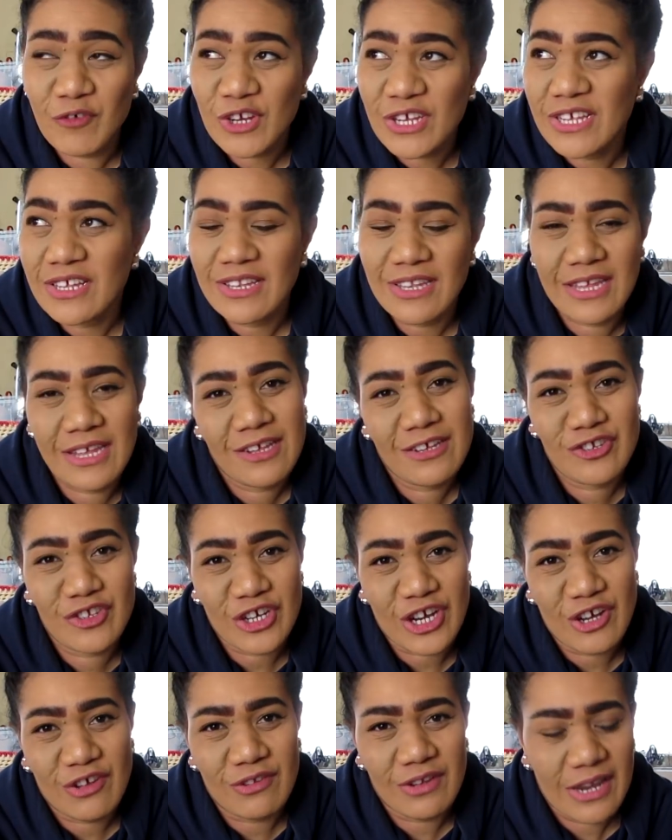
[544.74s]
freaking hair
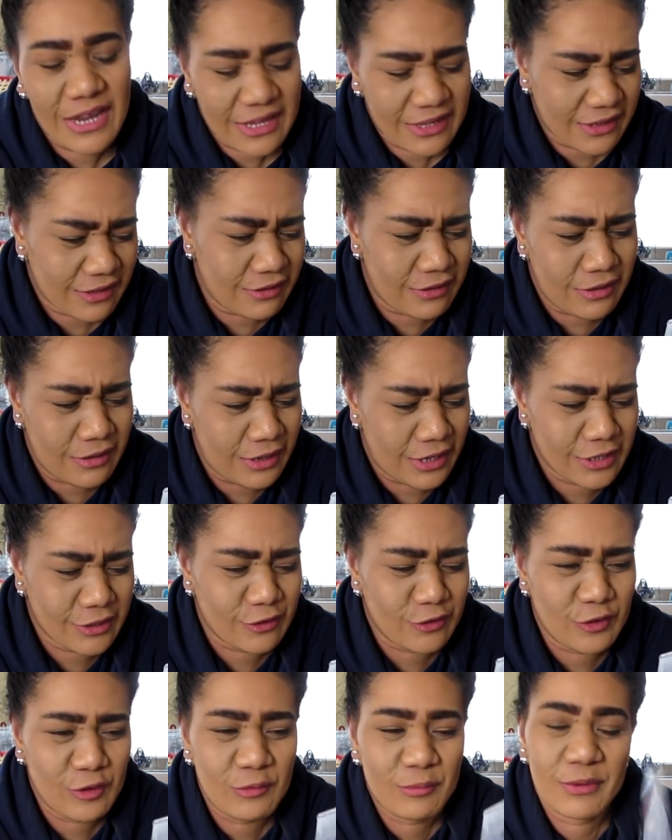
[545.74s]
gel. Like, I
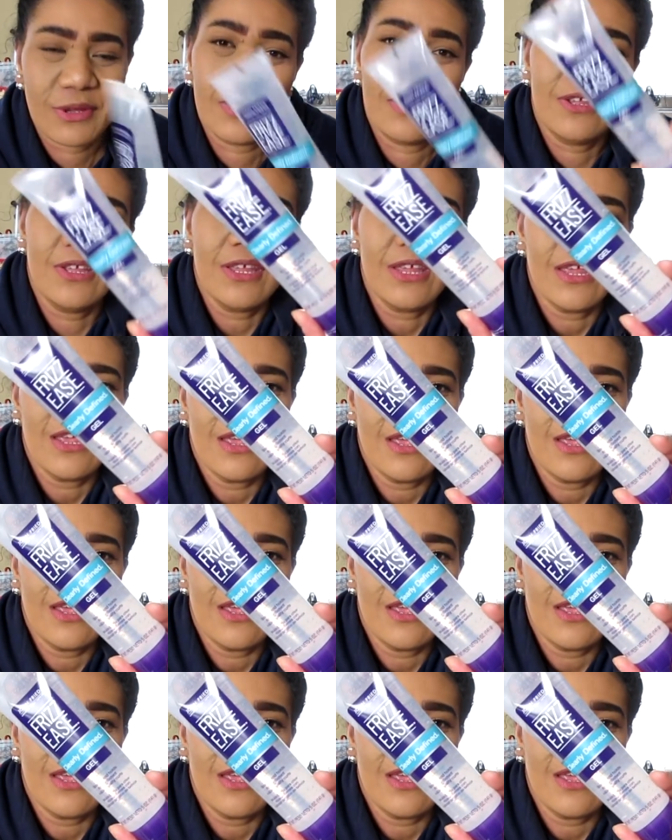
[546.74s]
don't know, but